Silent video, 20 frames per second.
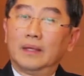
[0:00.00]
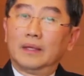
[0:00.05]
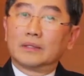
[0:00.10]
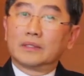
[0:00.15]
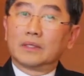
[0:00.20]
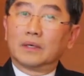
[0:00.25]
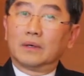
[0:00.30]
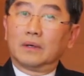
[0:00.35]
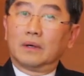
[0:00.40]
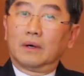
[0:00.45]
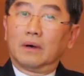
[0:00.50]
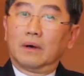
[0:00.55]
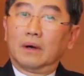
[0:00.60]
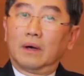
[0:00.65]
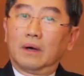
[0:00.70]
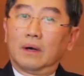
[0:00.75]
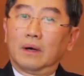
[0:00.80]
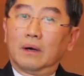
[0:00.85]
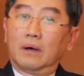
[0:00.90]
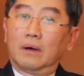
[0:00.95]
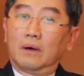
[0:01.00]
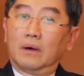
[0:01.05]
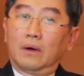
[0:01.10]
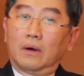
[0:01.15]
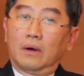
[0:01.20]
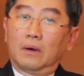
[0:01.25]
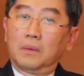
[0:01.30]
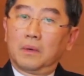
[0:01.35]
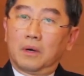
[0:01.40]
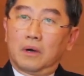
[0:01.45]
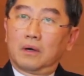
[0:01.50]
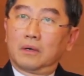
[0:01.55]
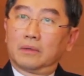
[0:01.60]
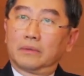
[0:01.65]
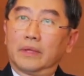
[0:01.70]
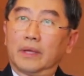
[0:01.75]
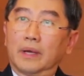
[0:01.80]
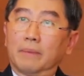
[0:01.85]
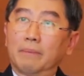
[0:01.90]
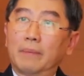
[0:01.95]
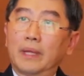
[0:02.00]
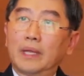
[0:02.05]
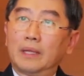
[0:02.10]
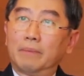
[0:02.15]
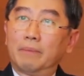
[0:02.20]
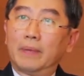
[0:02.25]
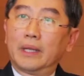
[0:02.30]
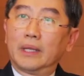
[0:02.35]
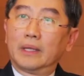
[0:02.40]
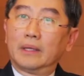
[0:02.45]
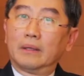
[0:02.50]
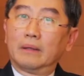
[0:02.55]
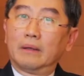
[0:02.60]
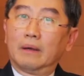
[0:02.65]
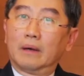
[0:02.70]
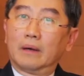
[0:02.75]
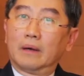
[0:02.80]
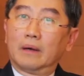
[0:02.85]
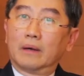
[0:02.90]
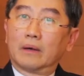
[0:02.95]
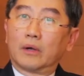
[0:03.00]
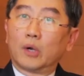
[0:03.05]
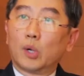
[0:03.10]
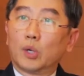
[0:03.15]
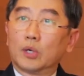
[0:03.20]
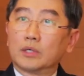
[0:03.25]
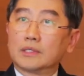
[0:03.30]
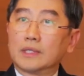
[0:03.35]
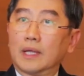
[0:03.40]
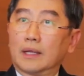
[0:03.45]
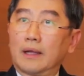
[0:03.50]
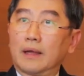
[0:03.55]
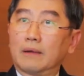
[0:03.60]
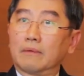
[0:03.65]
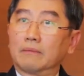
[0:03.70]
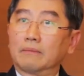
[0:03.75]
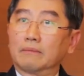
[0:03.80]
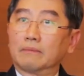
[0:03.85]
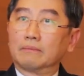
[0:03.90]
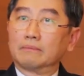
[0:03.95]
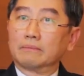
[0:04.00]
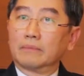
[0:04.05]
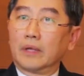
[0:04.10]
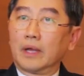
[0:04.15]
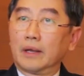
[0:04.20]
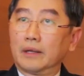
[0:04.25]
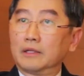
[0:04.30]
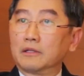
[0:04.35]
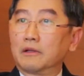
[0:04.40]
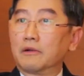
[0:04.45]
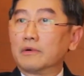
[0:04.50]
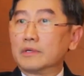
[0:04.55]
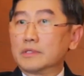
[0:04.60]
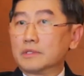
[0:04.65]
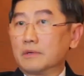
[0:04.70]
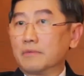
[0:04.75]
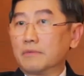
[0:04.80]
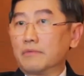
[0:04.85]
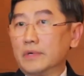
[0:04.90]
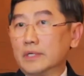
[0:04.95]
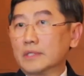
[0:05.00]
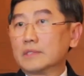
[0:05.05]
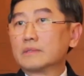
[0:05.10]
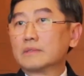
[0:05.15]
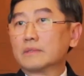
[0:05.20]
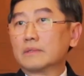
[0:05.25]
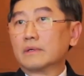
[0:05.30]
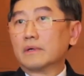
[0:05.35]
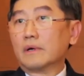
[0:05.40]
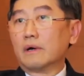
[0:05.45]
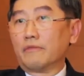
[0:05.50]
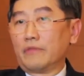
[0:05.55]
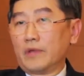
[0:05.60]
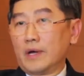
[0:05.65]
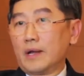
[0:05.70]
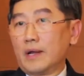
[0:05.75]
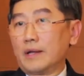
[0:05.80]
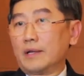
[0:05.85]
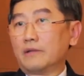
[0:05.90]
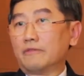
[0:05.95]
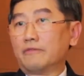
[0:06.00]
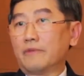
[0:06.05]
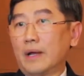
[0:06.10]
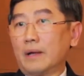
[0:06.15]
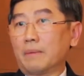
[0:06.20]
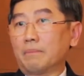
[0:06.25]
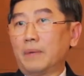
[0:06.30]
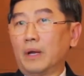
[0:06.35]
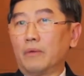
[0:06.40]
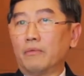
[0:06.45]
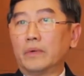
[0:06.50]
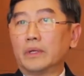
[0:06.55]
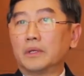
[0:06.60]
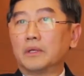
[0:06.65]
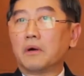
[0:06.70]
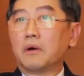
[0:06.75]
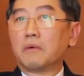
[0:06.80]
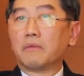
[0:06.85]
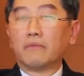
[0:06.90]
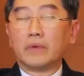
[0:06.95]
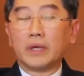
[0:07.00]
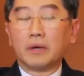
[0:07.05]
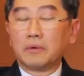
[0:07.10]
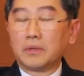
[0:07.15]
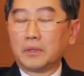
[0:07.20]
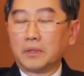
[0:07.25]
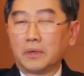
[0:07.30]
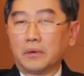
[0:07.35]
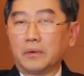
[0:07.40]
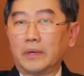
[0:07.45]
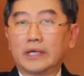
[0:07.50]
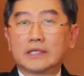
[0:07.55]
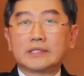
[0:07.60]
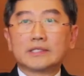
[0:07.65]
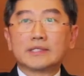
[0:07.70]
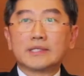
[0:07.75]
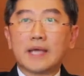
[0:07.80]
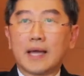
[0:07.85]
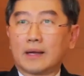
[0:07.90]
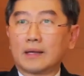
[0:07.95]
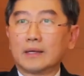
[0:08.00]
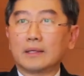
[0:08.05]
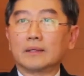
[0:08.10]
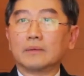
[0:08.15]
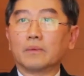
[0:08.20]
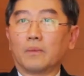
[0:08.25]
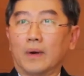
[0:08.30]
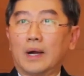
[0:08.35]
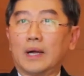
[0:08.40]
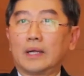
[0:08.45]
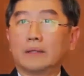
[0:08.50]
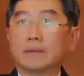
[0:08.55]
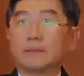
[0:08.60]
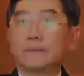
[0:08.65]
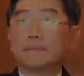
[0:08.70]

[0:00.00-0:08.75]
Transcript: So overall, there are many causes that can increase the risk of the heart defect, but we don't really know exactly why.